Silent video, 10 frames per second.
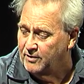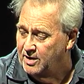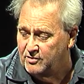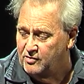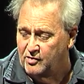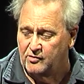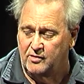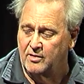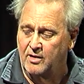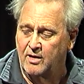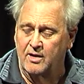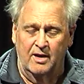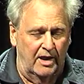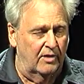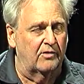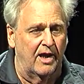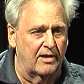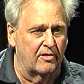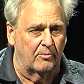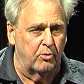It's just, it's gotten
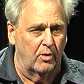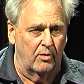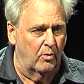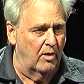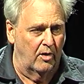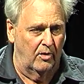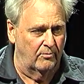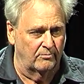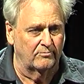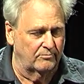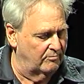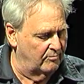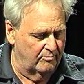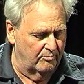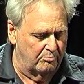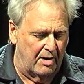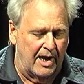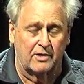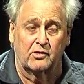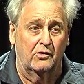to the point where
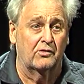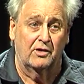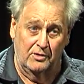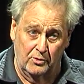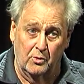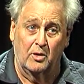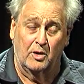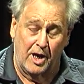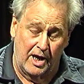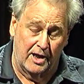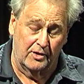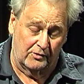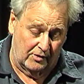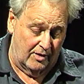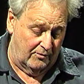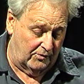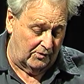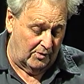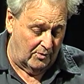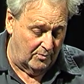boxes can do a lot of stuff.
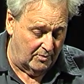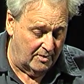So,